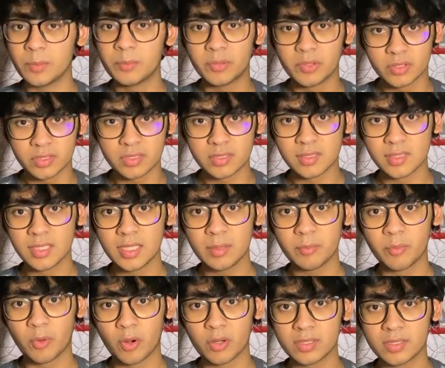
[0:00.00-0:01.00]
personally
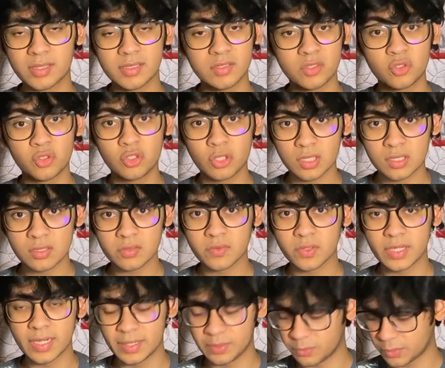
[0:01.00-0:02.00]
bought this just
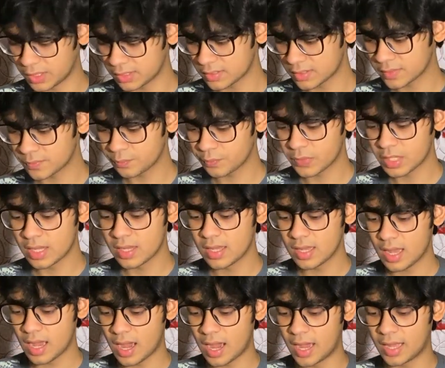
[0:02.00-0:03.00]
for Advanced,
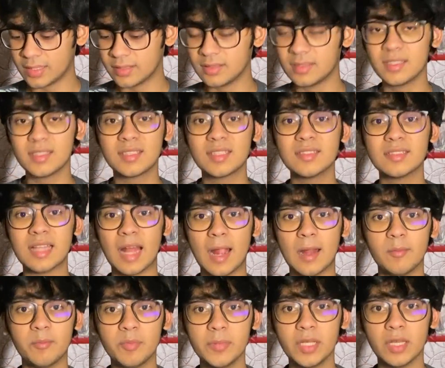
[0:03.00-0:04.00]
and this has
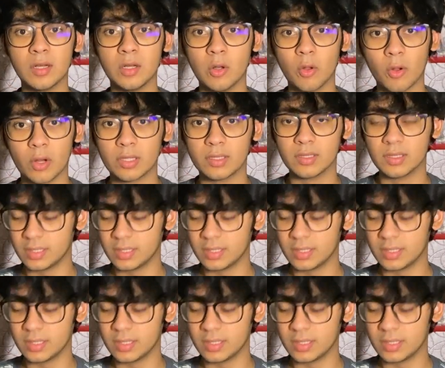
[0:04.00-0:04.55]
helped me a lot.